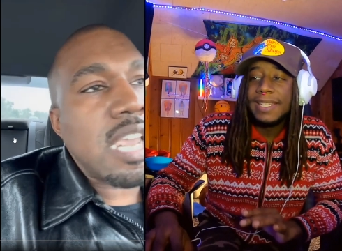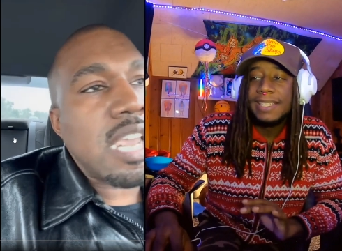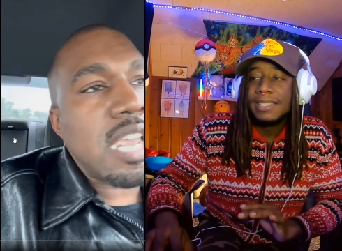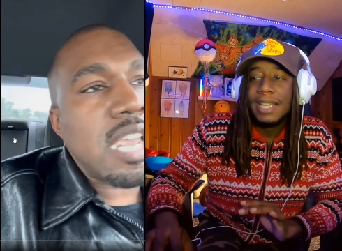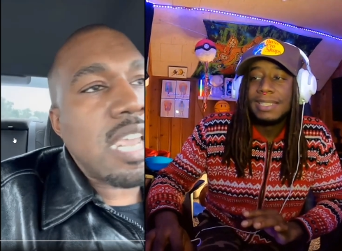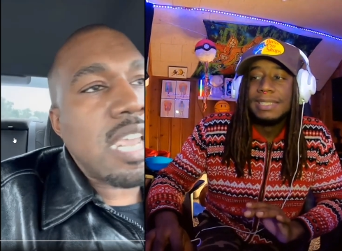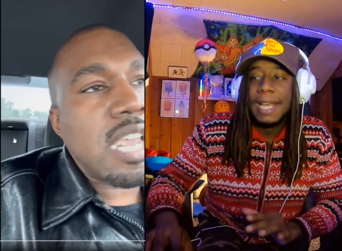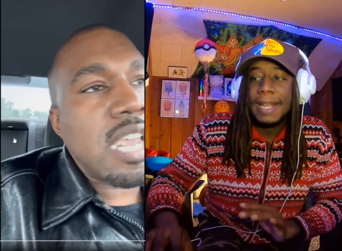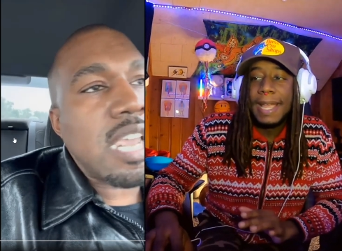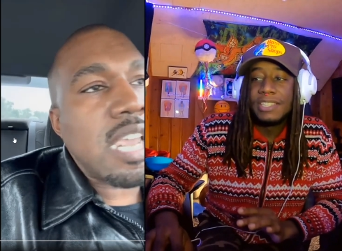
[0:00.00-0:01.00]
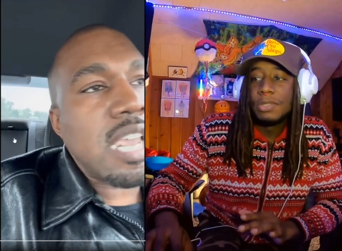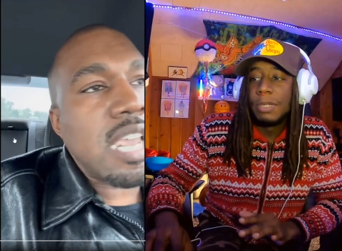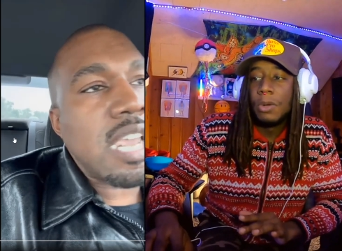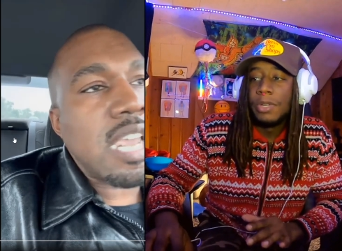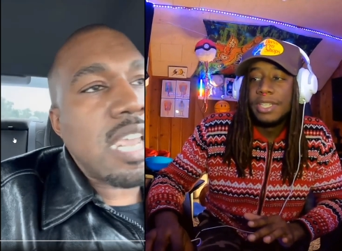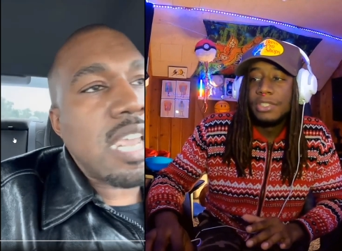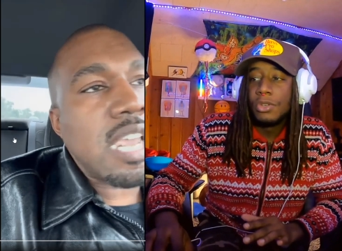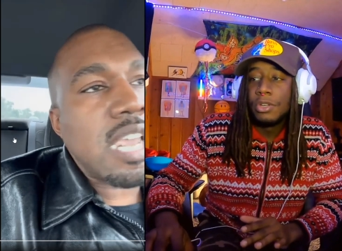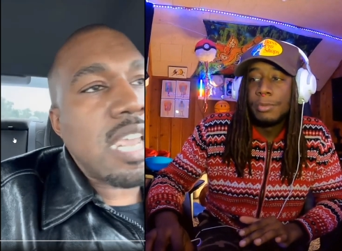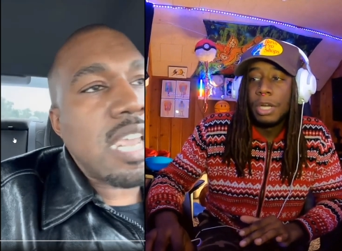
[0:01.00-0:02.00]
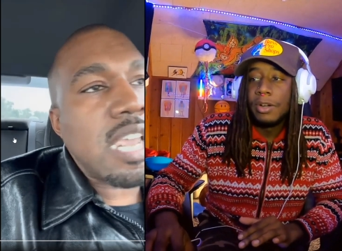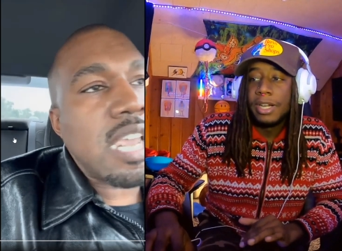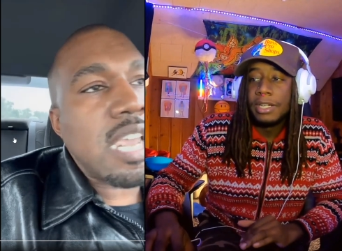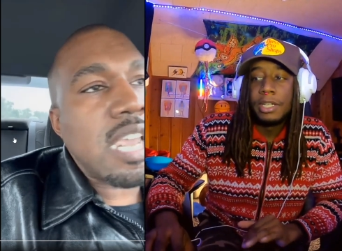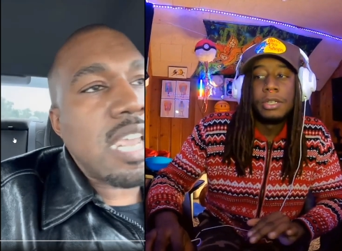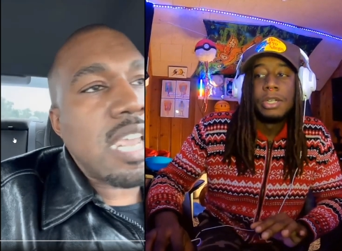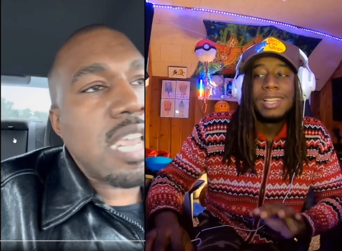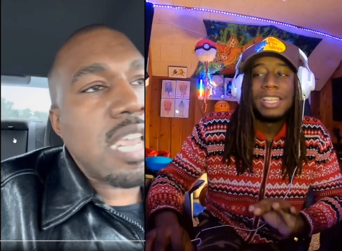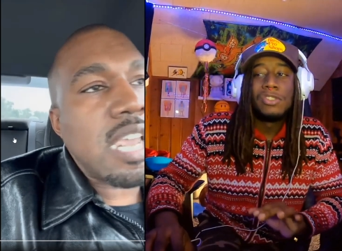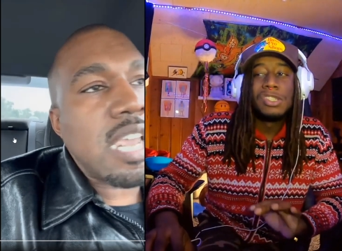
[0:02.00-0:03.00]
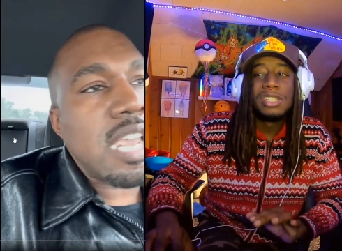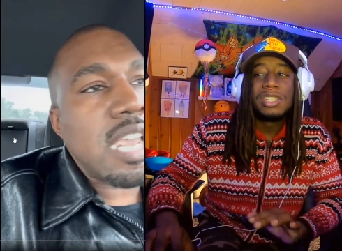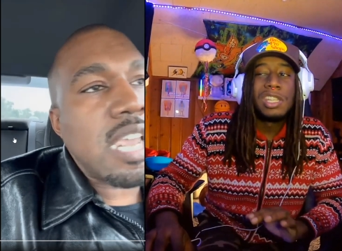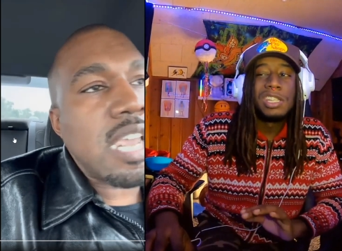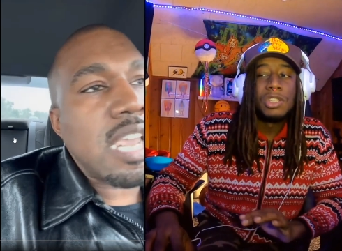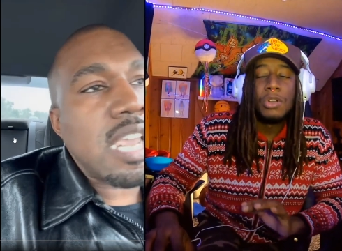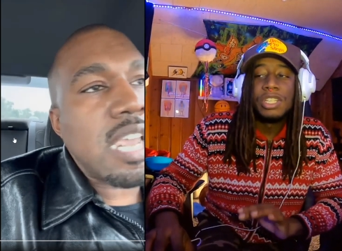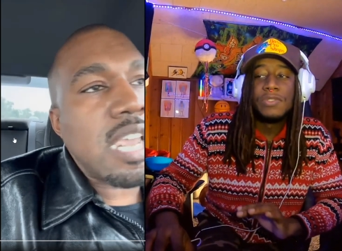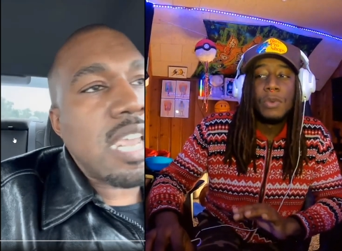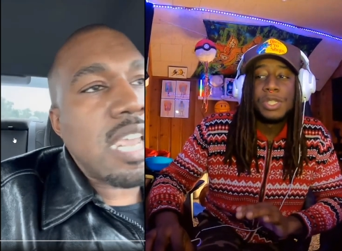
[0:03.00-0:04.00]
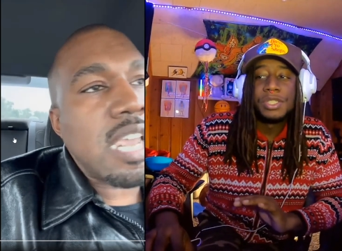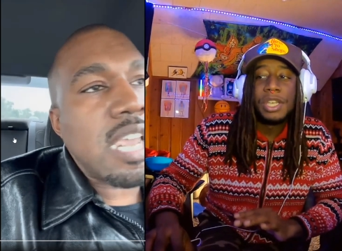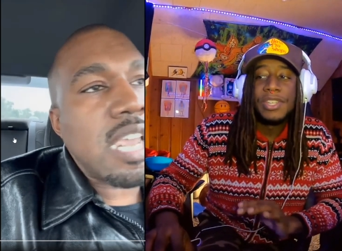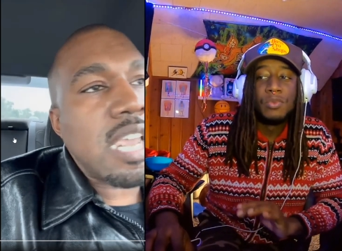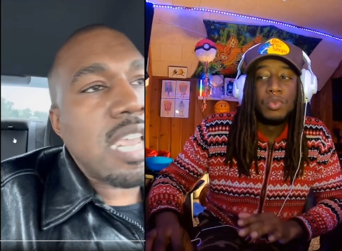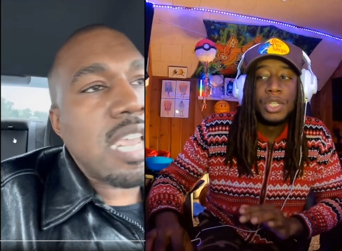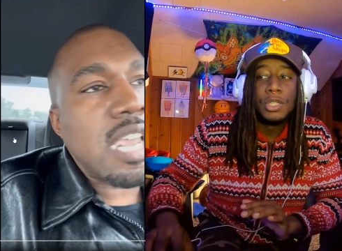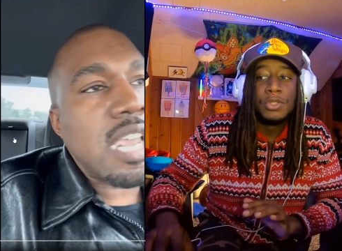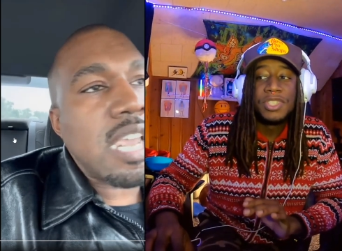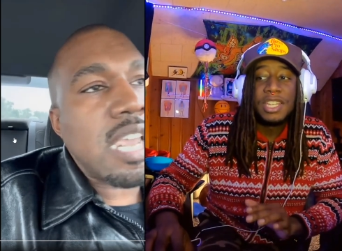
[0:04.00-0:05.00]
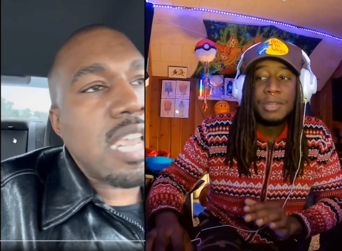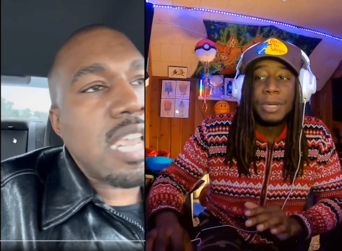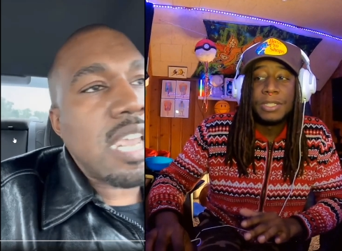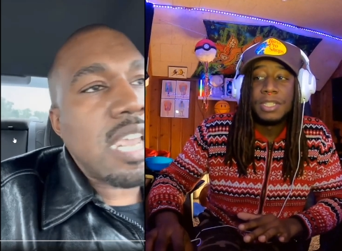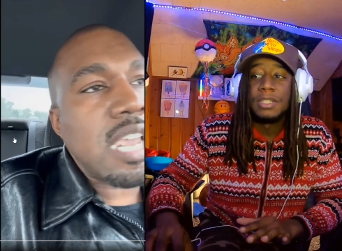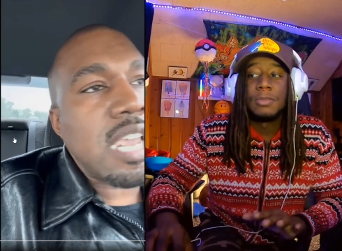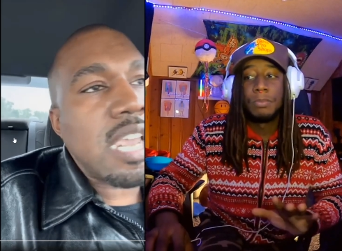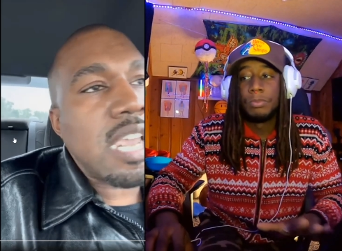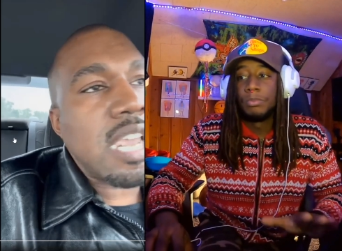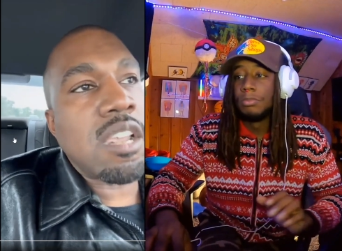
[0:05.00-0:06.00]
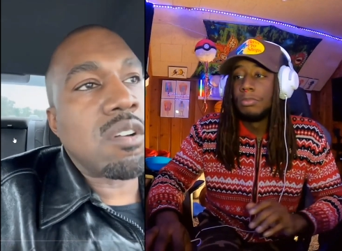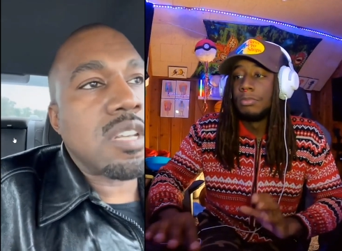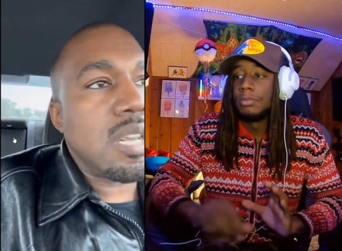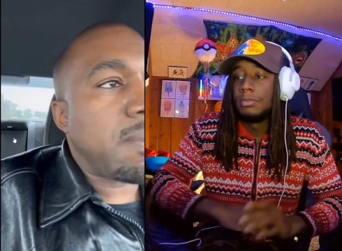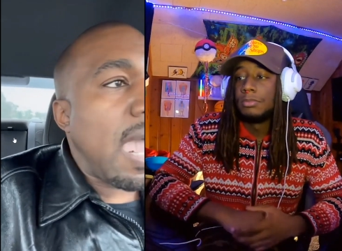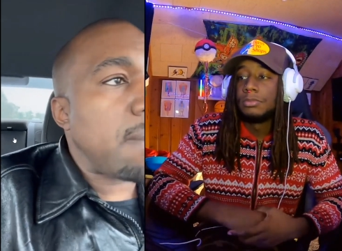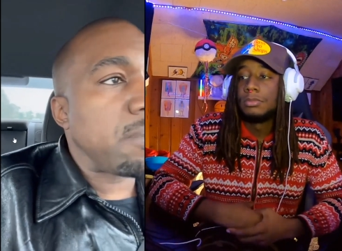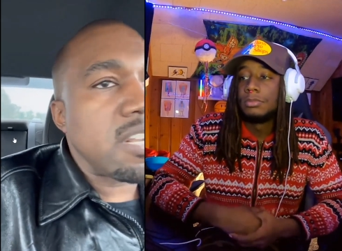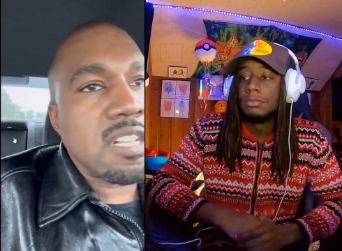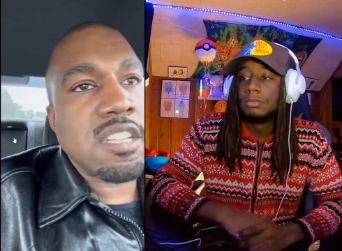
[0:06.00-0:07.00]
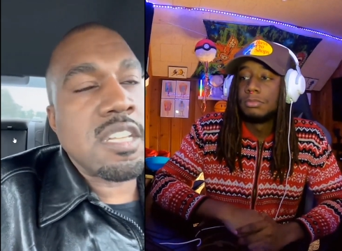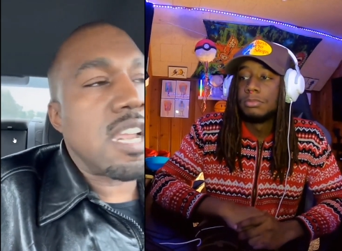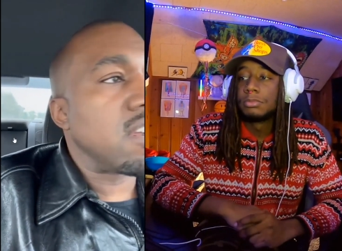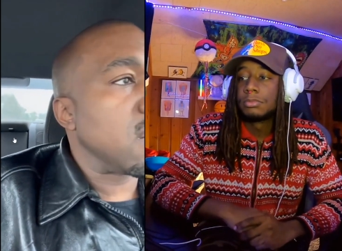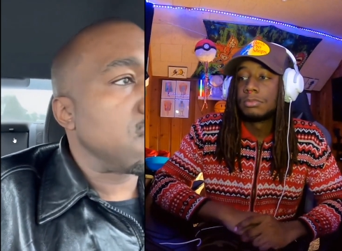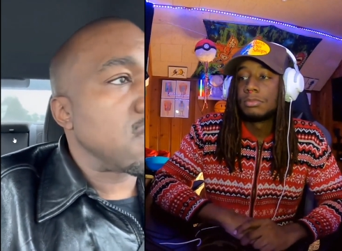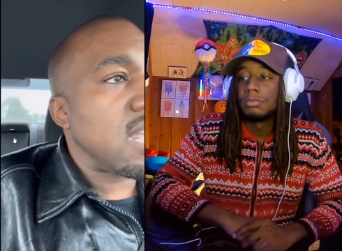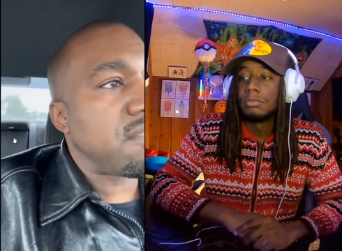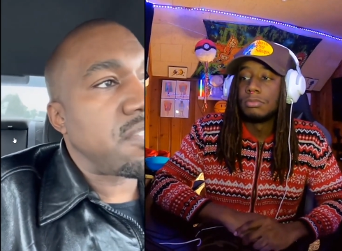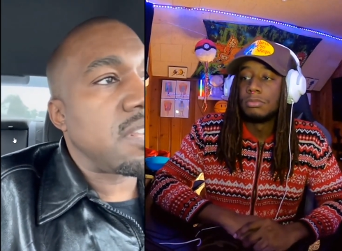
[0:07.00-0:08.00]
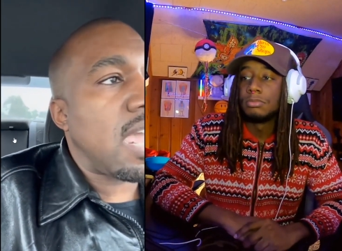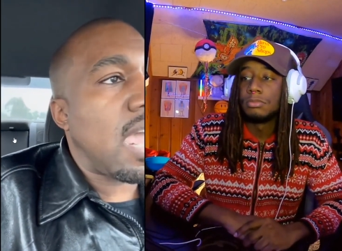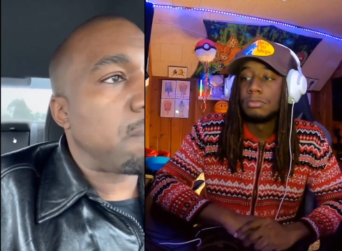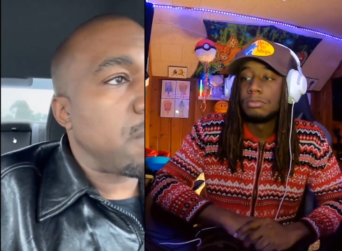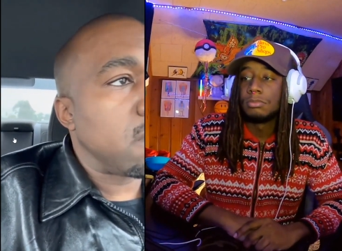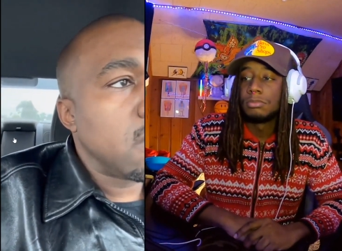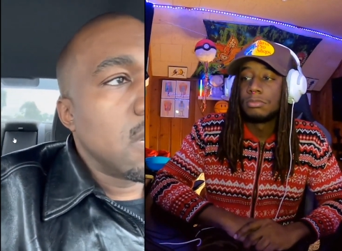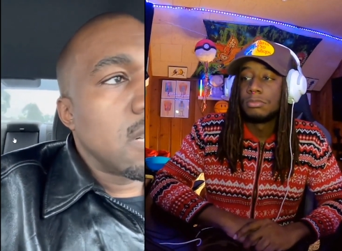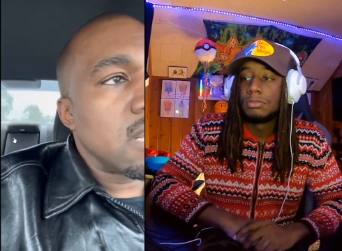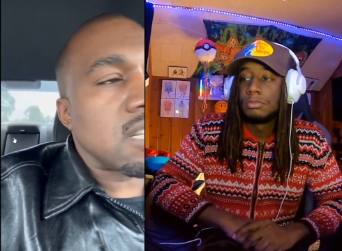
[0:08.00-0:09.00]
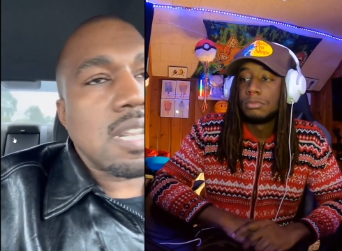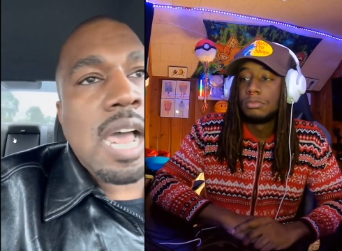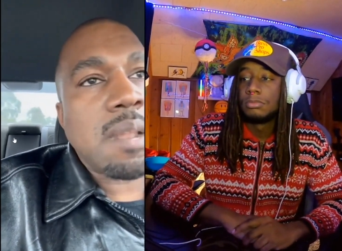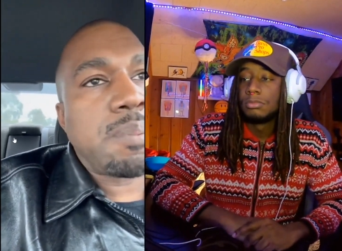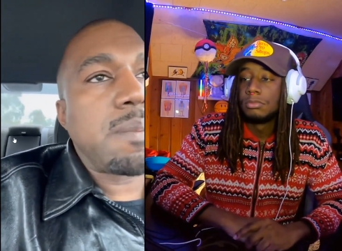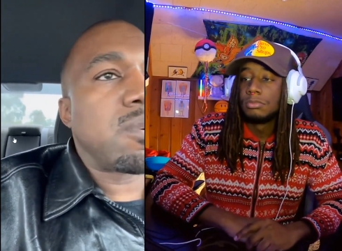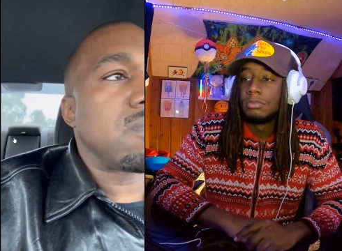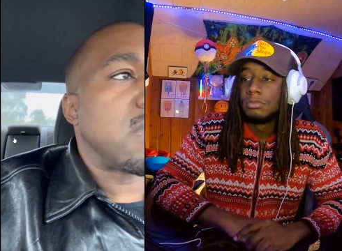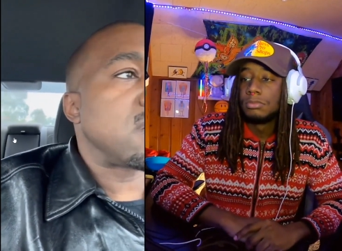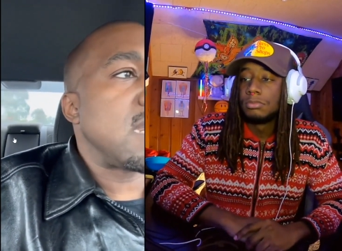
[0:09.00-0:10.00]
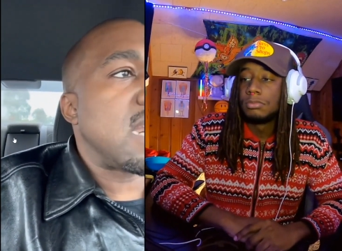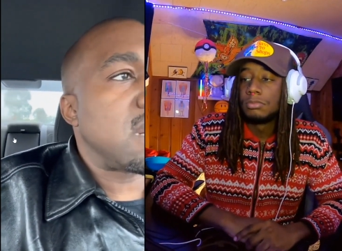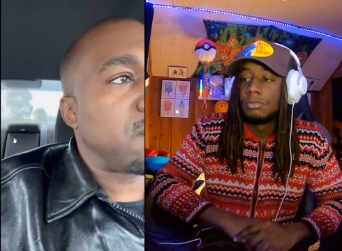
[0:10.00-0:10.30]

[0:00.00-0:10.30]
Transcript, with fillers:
Speaker 1: like dead ass about what he's on about right now. Like you can listen to the tone of his voice and tell he real sick about this.
Speaker 2: Gonna keep happening. This narrative is not finna happen. It's a lot of people that's not in a